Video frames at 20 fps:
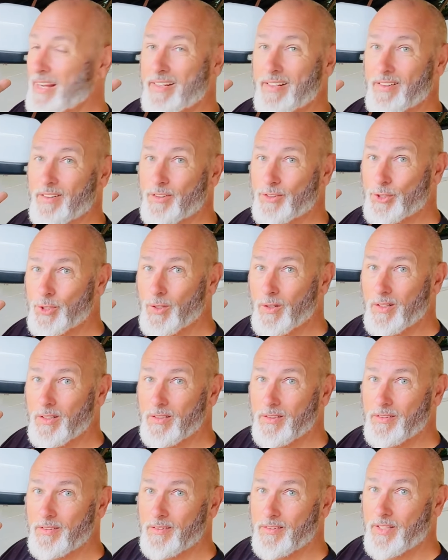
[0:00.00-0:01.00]
in the truck,
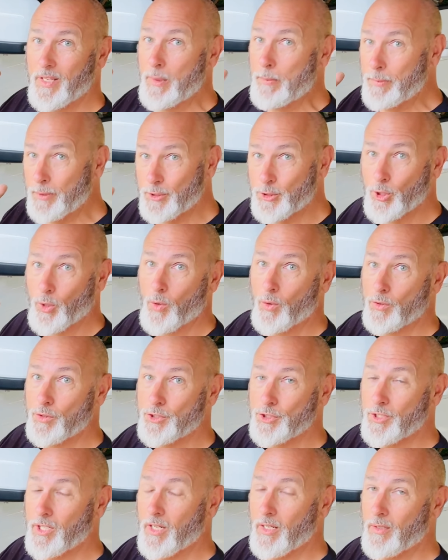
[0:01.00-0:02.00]
keep it
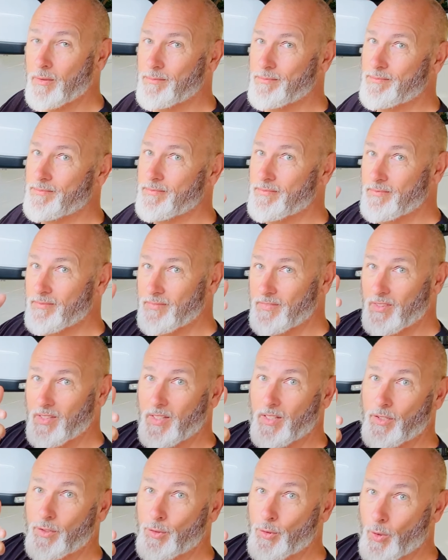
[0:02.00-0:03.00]
charged up.
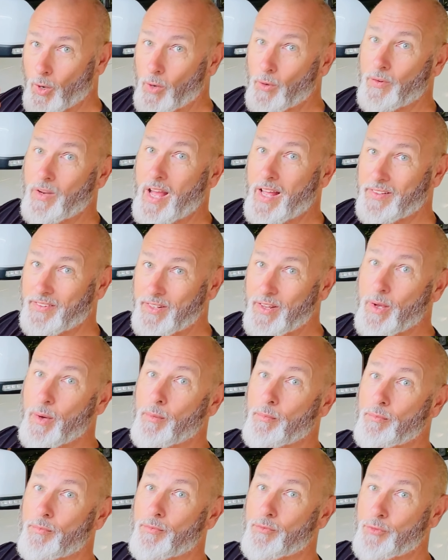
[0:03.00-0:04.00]
You heard that tip
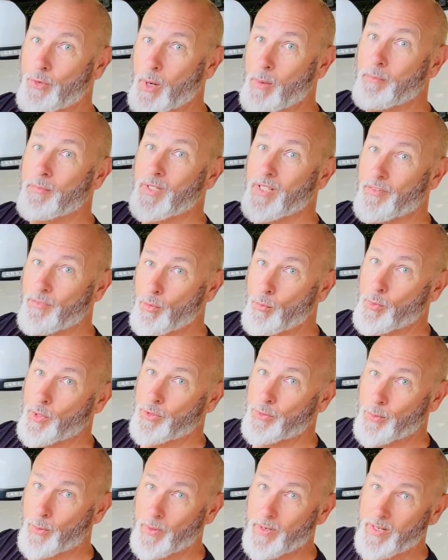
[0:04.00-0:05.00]
from Living with
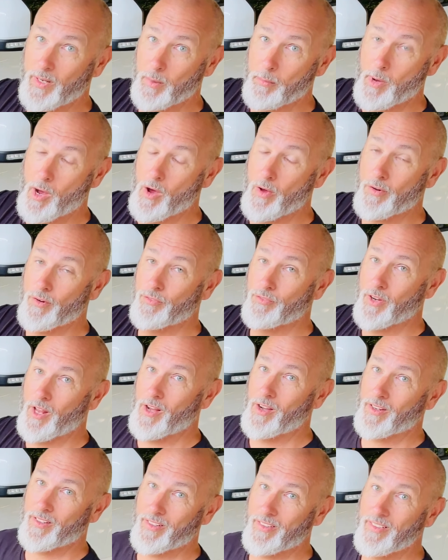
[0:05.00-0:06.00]
3M Auto
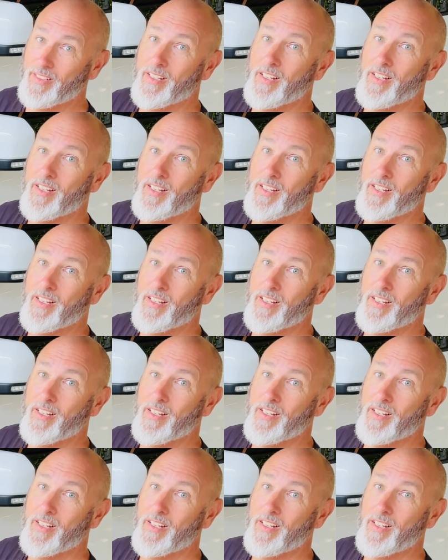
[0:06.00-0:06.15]
Vlogging.